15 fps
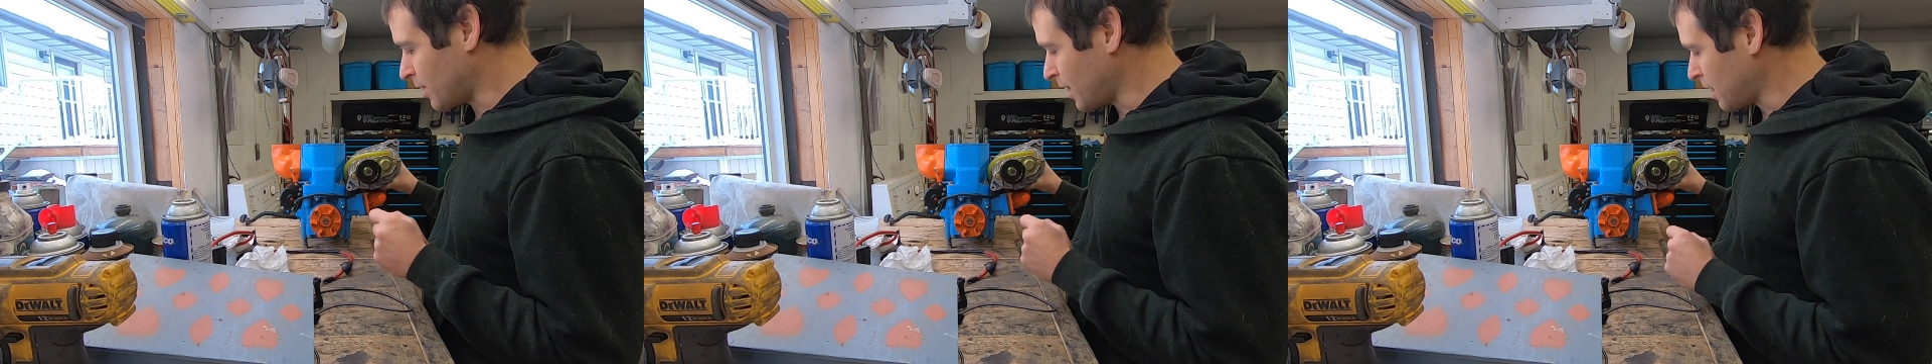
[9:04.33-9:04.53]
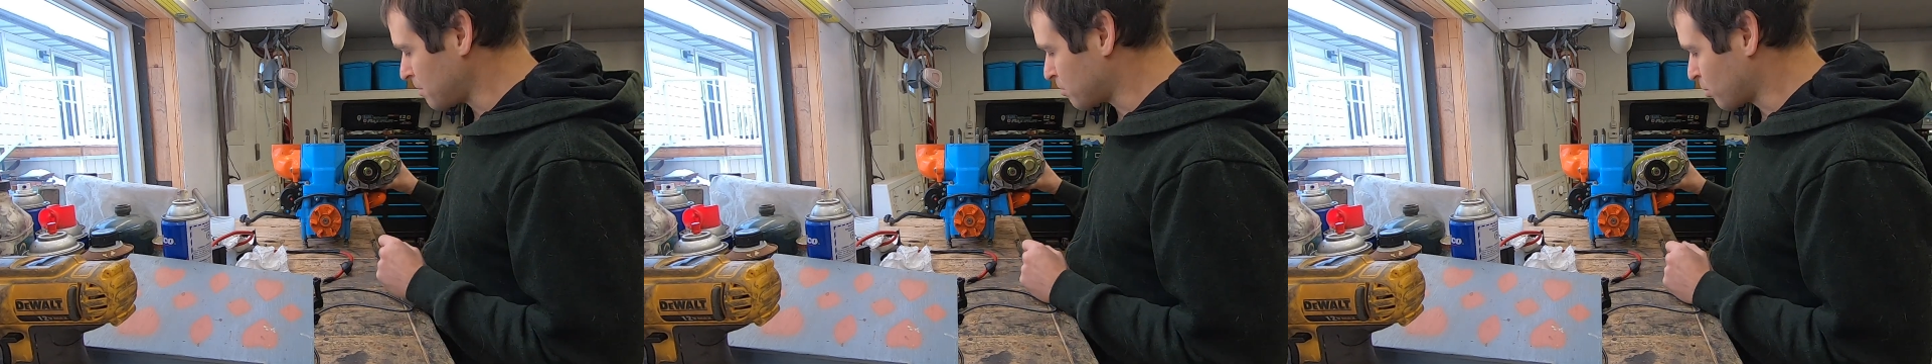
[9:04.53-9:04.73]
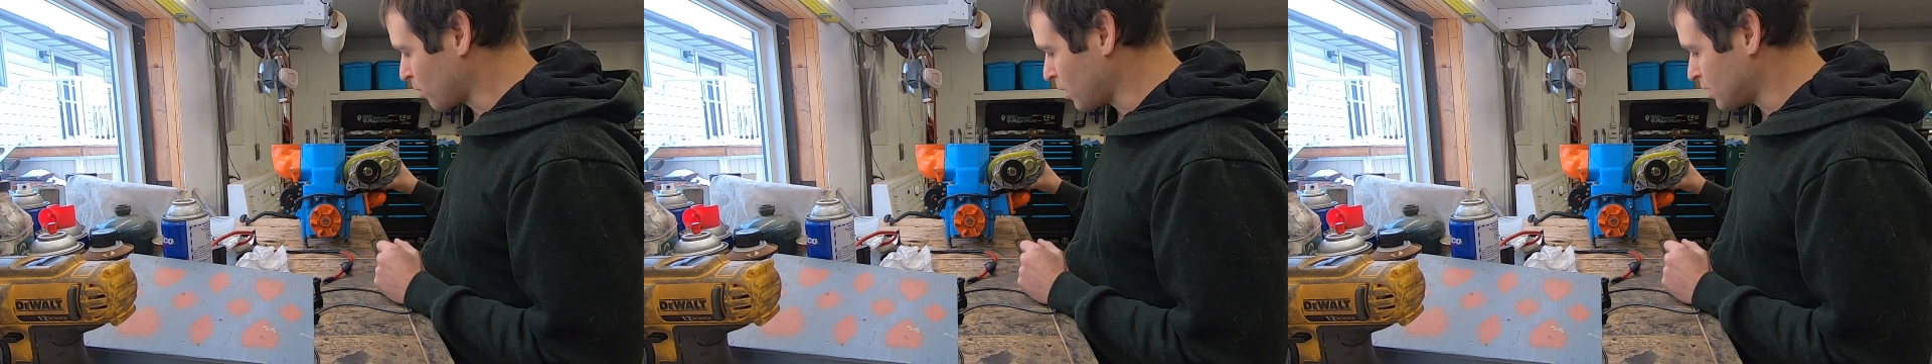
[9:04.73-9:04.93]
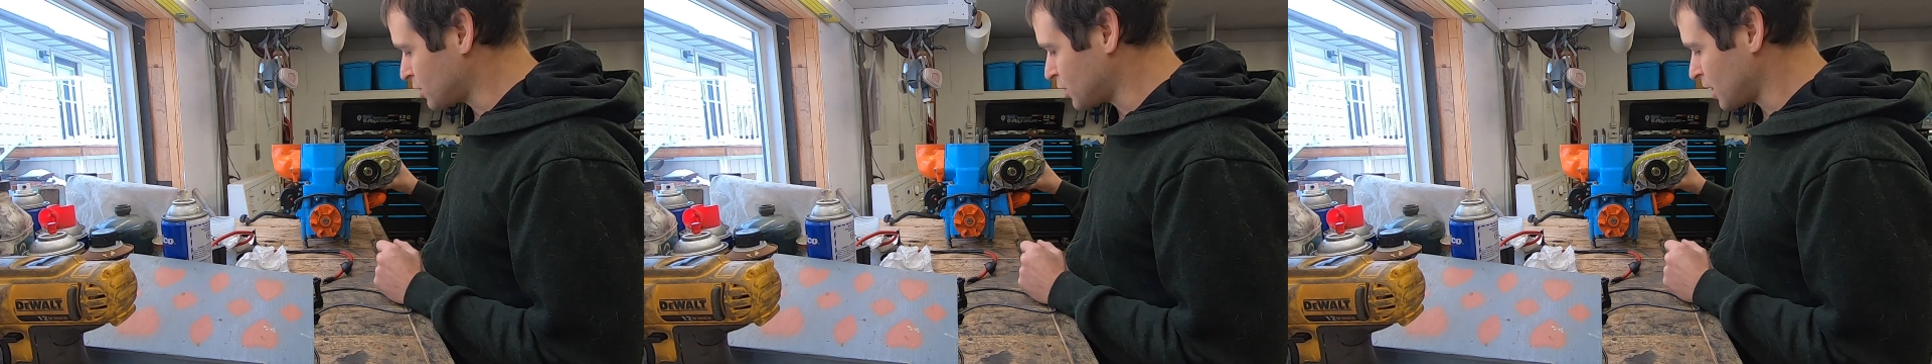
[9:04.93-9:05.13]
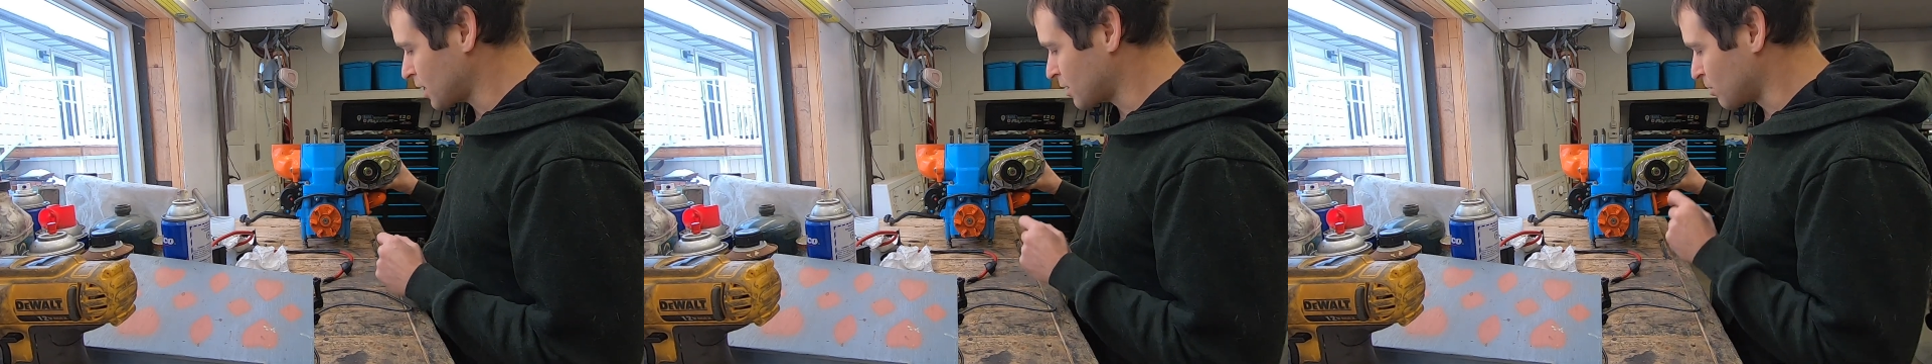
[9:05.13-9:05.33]
that
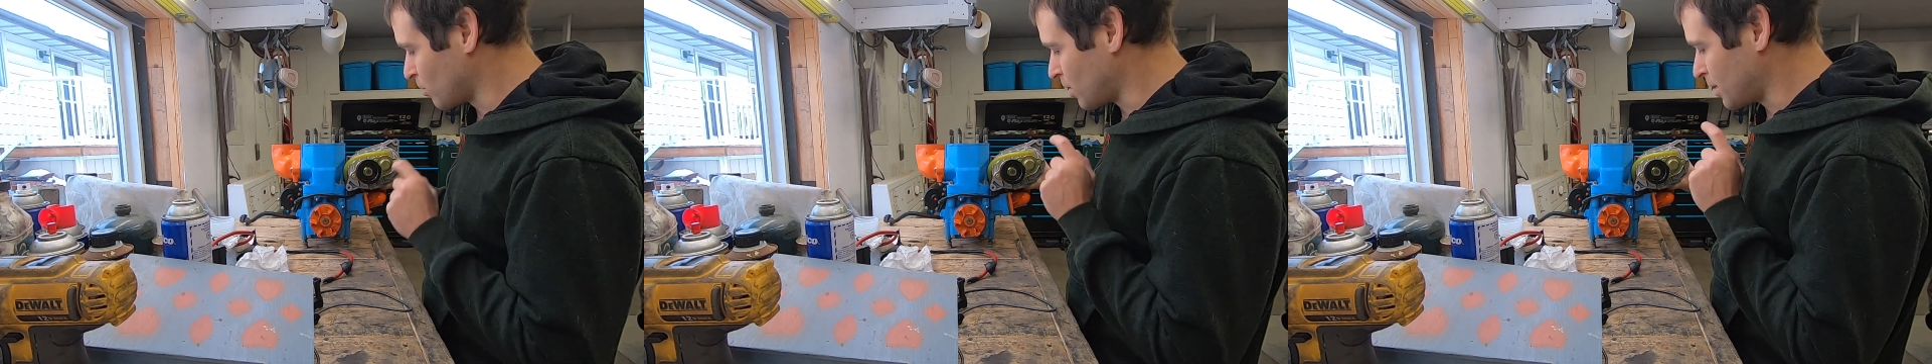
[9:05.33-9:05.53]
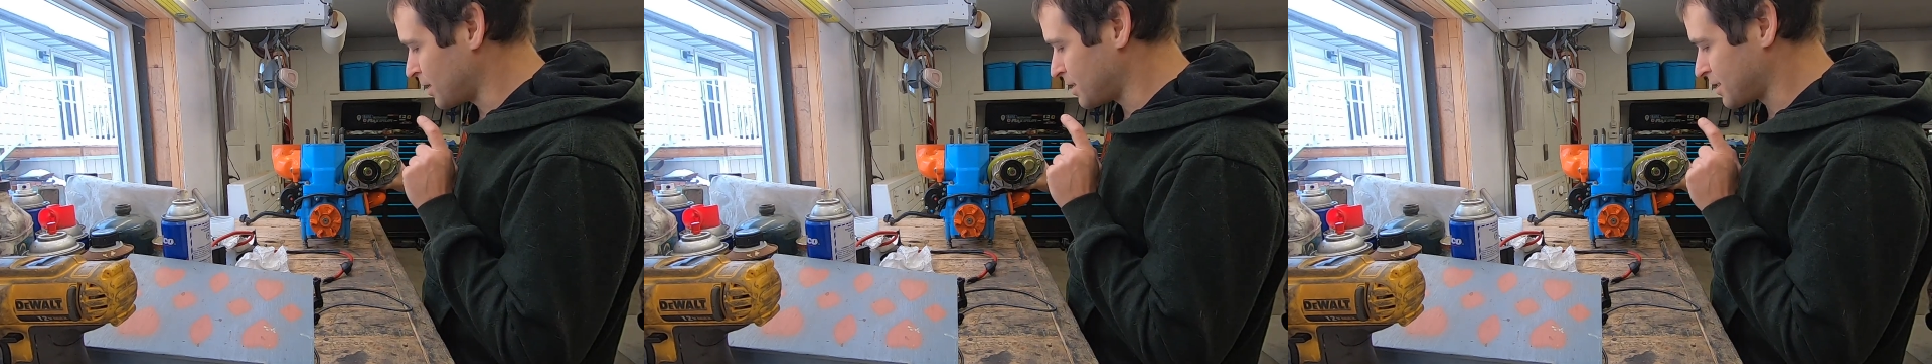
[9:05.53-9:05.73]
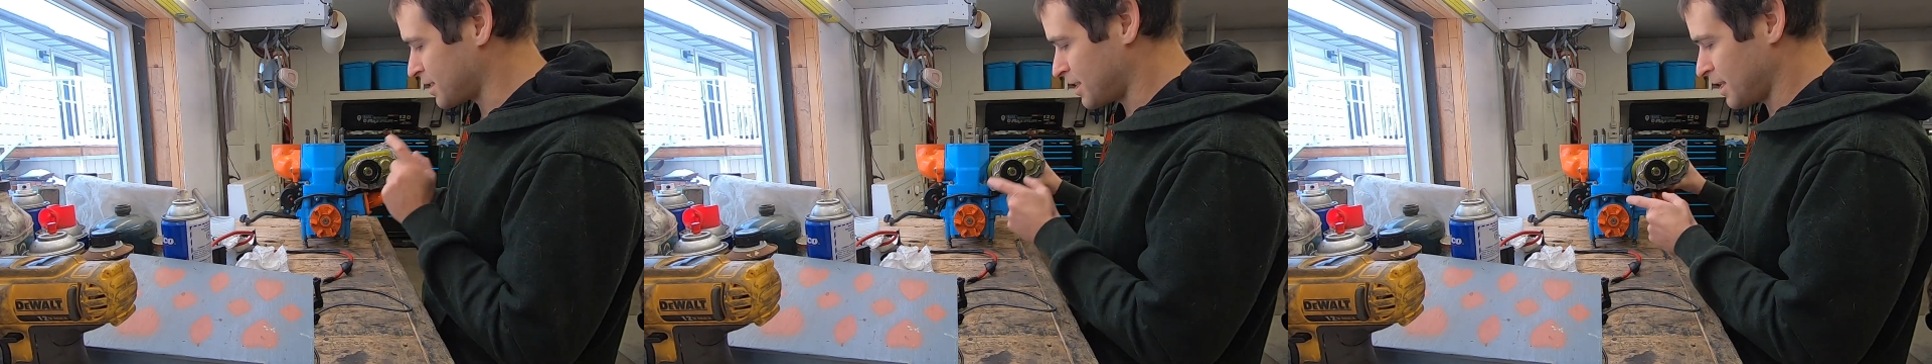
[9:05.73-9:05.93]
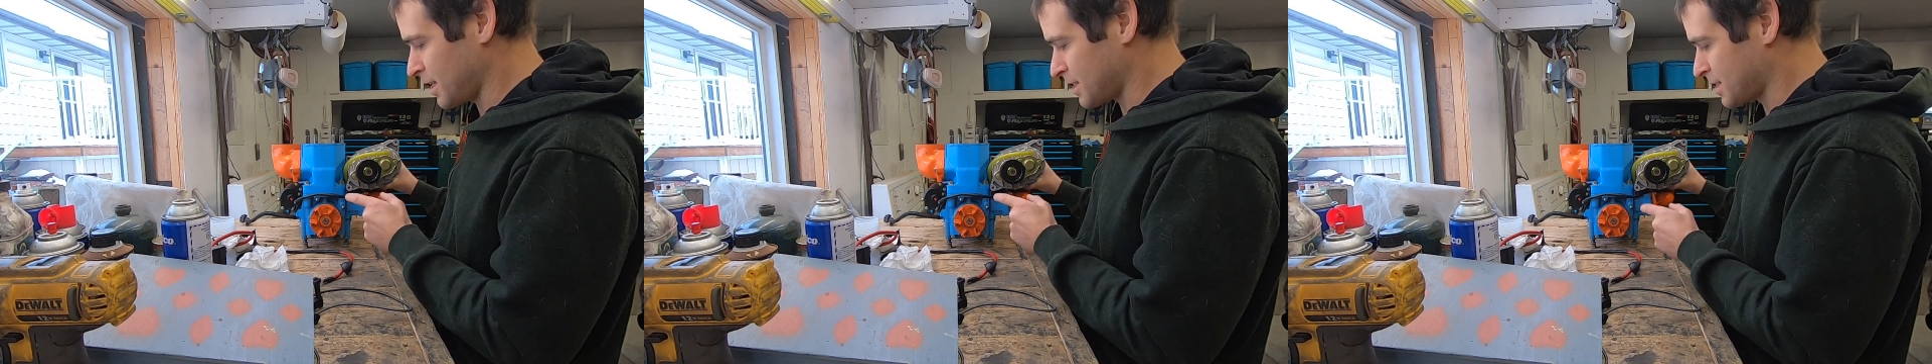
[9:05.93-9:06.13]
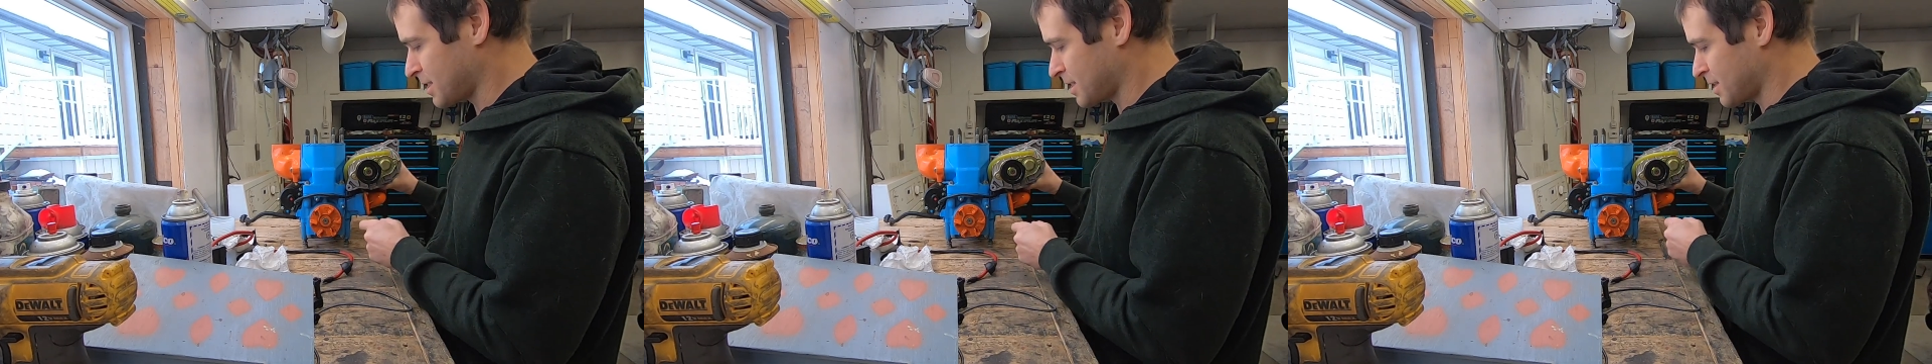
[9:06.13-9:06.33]
project was
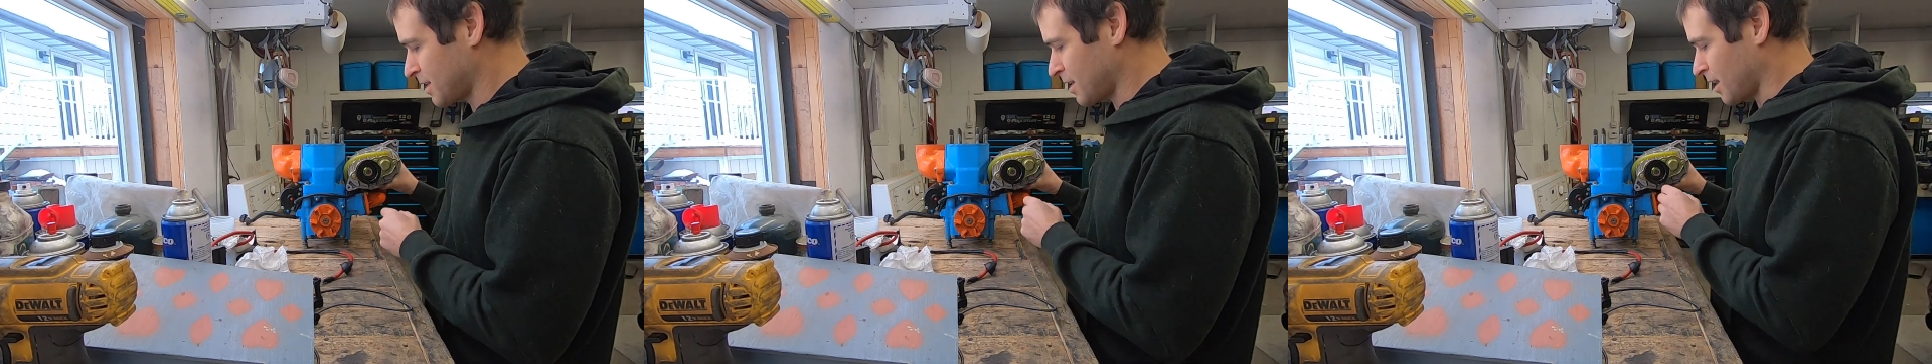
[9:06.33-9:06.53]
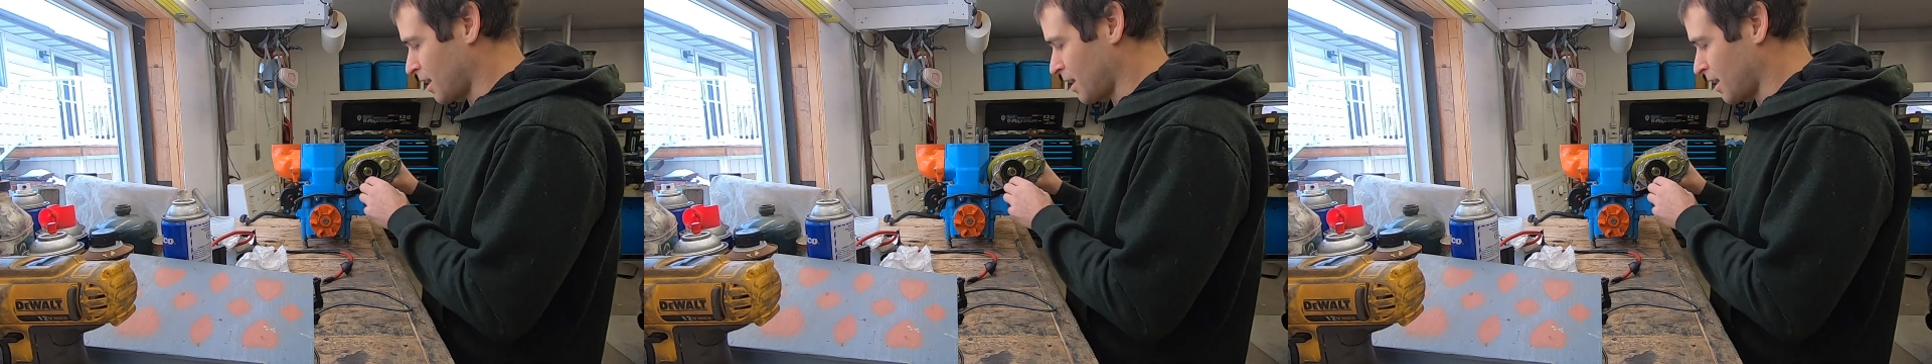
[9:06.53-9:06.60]
this.